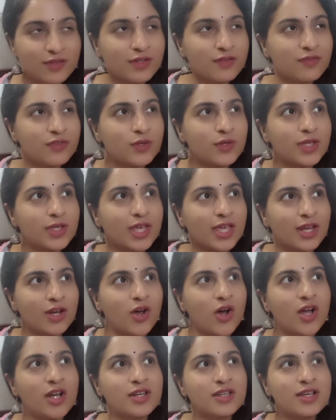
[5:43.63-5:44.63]
If you
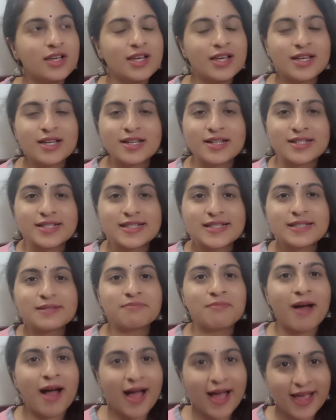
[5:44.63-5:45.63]
cannot
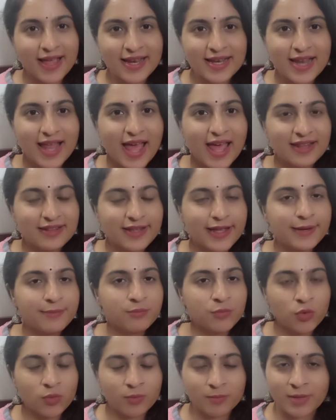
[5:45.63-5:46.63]
smile at that
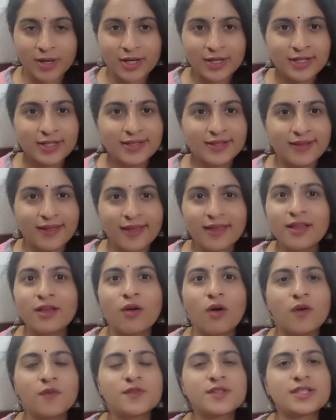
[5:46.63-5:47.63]
moment, think
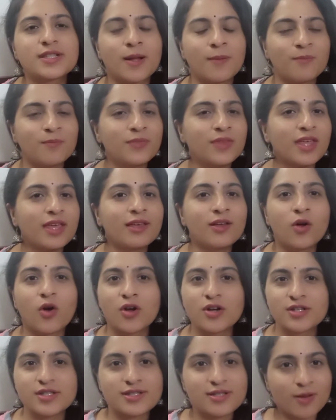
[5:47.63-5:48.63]
of something
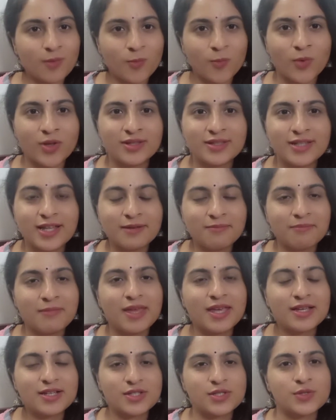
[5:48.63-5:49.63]
or someone that
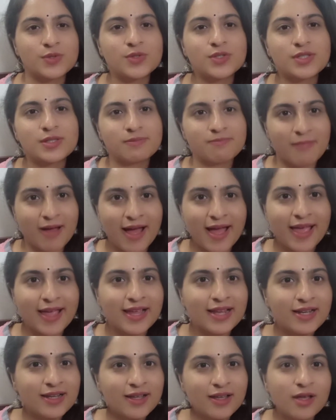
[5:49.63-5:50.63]
makes you
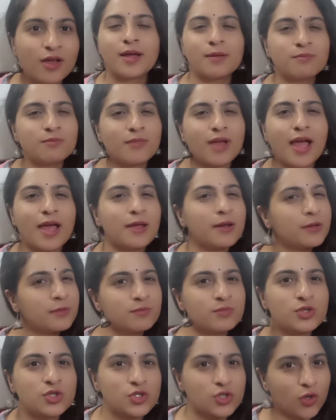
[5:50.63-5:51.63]
smile, and
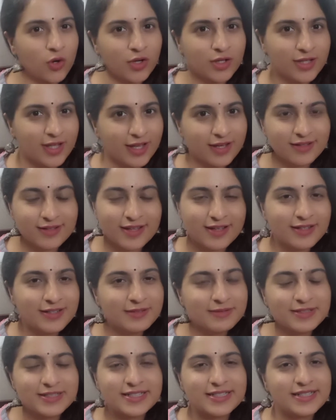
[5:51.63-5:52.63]
I'm sure that
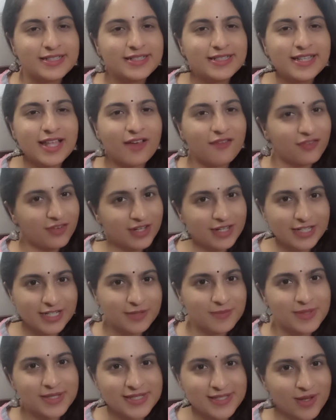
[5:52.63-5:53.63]
there'll
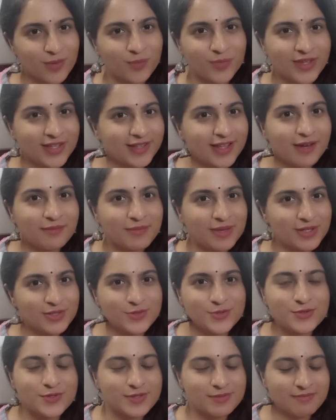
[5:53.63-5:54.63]
definitely be something that
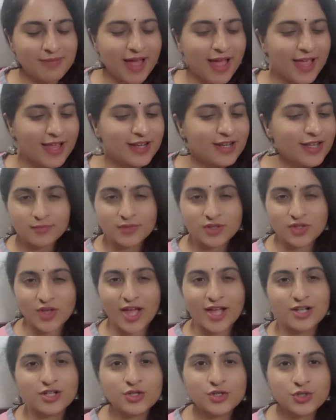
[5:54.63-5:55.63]
makes you smile.
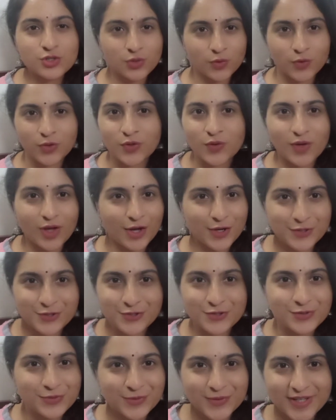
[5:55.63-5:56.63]
I'll show you how to
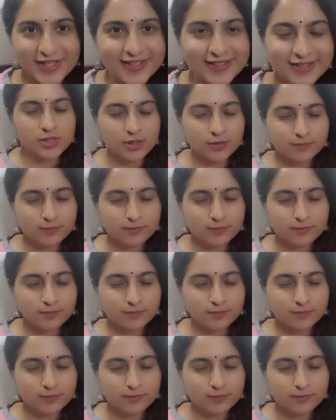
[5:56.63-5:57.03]
do it.